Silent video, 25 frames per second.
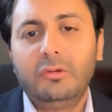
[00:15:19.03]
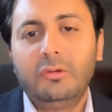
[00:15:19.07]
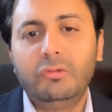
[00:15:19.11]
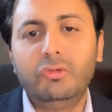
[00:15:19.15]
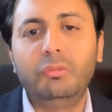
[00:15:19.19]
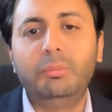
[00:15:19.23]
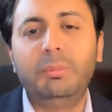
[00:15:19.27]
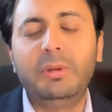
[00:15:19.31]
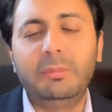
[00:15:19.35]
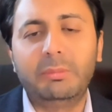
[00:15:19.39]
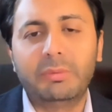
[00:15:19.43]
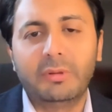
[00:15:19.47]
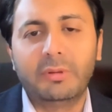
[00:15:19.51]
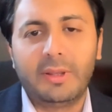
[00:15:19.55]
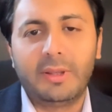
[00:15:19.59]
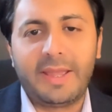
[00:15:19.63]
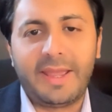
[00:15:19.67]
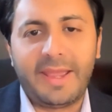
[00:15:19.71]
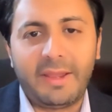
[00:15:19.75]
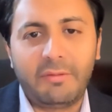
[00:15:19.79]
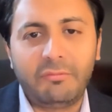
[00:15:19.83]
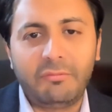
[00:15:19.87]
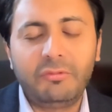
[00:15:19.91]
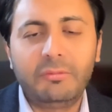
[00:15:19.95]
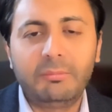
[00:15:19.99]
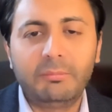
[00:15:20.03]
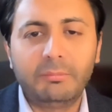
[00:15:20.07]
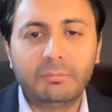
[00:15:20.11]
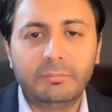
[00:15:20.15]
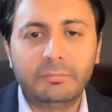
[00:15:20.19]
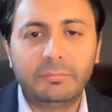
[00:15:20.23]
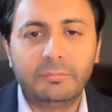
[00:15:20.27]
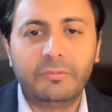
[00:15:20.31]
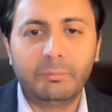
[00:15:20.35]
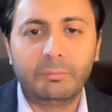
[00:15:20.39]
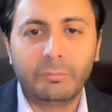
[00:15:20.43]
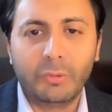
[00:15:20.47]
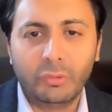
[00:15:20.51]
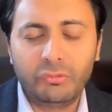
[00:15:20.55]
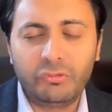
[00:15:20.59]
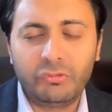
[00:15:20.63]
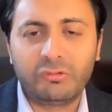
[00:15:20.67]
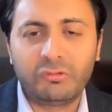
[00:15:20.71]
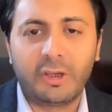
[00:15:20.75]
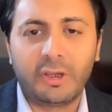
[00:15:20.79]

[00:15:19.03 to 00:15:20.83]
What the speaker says: Do people have the most